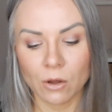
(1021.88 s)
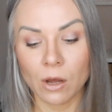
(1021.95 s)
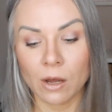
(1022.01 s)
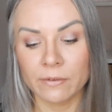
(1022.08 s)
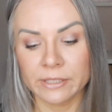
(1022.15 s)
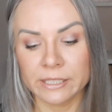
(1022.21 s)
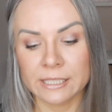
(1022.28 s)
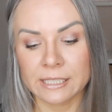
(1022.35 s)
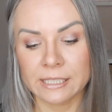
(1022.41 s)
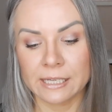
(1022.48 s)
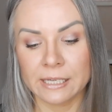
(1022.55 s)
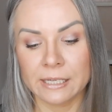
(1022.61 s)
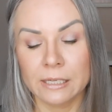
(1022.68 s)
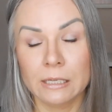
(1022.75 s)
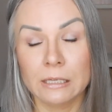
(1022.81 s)

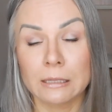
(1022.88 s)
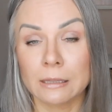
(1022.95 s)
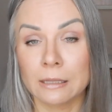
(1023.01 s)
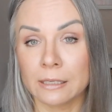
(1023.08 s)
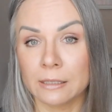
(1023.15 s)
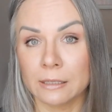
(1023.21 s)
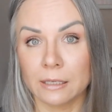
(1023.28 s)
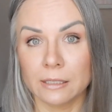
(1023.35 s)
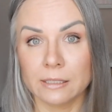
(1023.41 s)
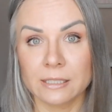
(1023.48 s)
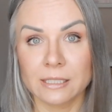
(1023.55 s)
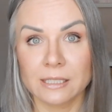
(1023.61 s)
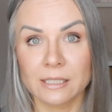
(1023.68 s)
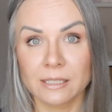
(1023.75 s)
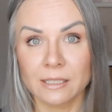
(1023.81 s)
Obviously,
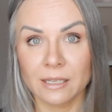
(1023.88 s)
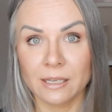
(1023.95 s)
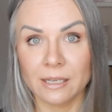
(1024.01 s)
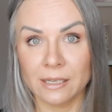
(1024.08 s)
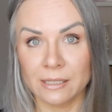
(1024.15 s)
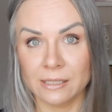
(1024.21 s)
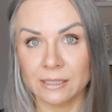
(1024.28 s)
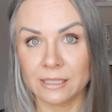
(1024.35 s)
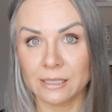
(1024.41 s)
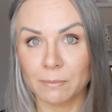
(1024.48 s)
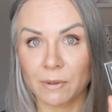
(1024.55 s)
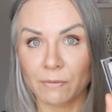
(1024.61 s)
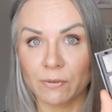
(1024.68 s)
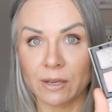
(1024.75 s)
Lilas is my